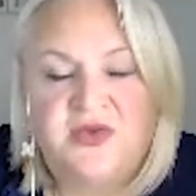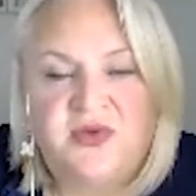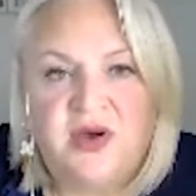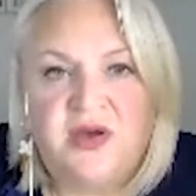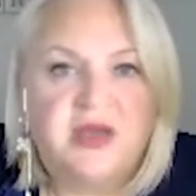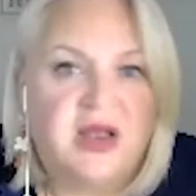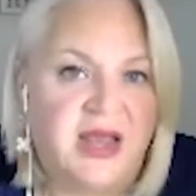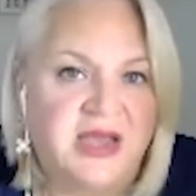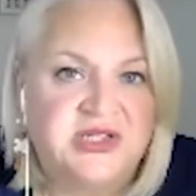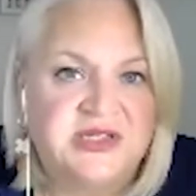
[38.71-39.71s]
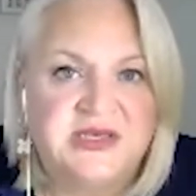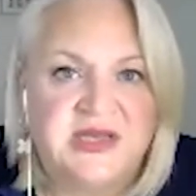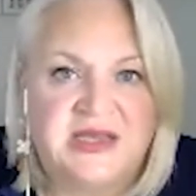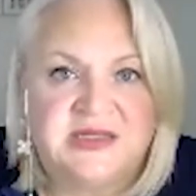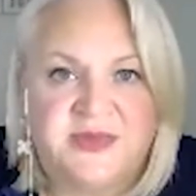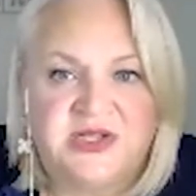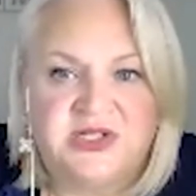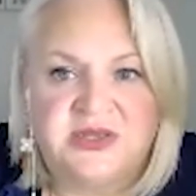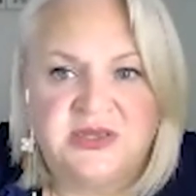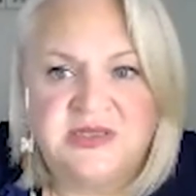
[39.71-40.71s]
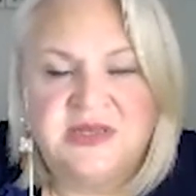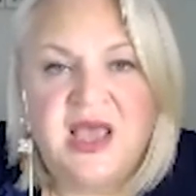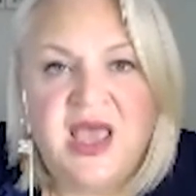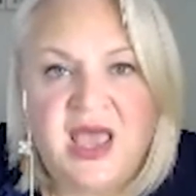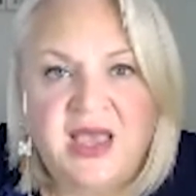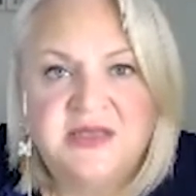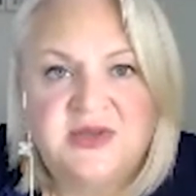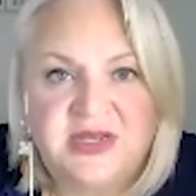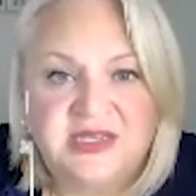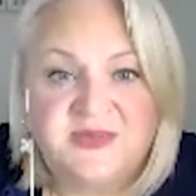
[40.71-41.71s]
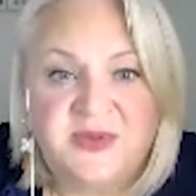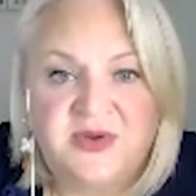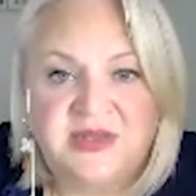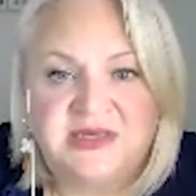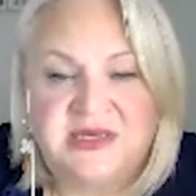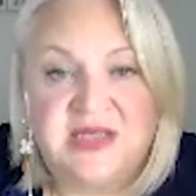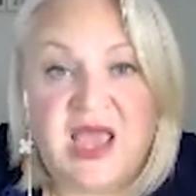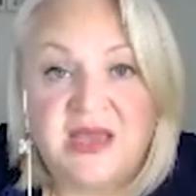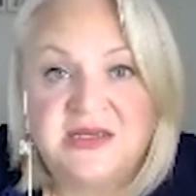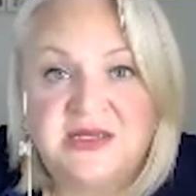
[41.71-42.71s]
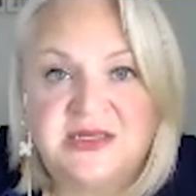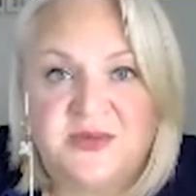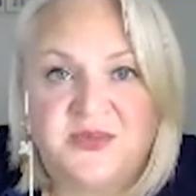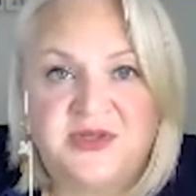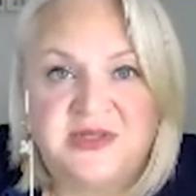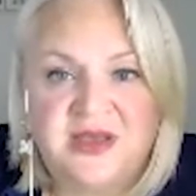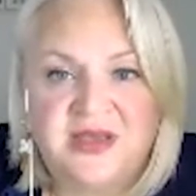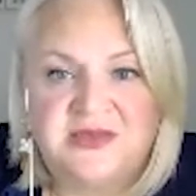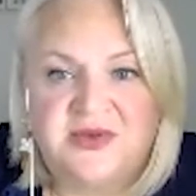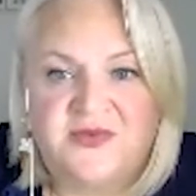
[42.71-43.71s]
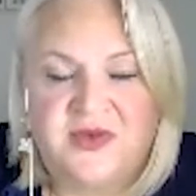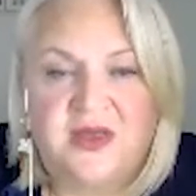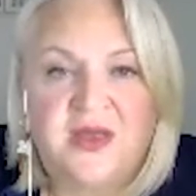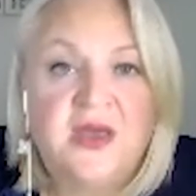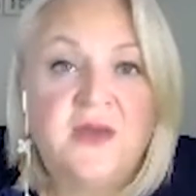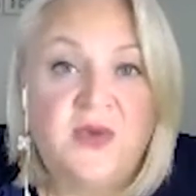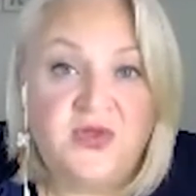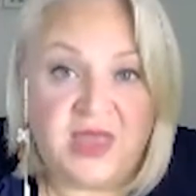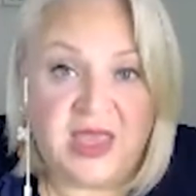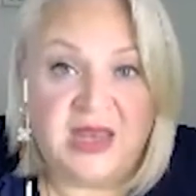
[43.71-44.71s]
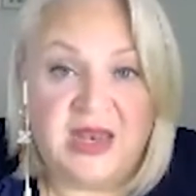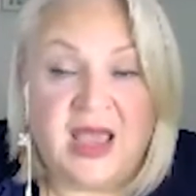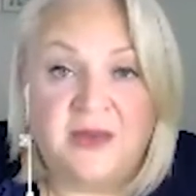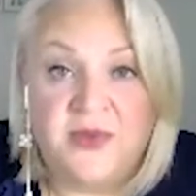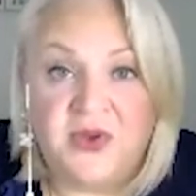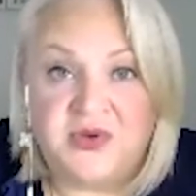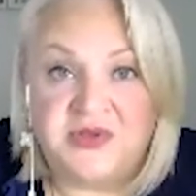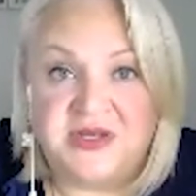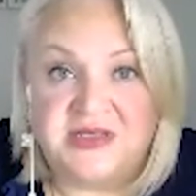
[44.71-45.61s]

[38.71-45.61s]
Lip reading: through our collections and exhibitions, hands-on experiences and contemporary science offer, both in and beyond our